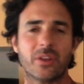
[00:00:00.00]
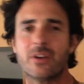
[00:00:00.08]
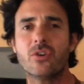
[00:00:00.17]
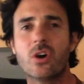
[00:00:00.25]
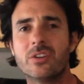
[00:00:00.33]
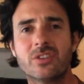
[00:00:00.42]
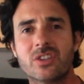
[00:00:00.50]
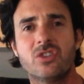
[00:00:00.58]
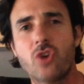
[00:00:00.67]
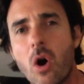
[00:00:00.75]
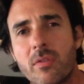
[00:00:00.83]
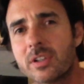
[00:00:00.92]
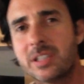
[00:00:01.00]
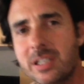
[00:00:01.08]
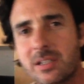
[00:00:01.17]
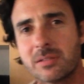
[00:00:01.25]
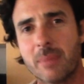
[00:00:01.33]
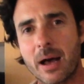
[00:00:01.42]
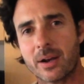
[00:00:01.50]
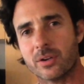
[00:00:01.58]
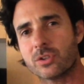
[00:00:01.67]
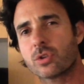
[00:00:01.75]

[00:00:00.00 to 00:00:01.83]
They're not just novelty tomatoes.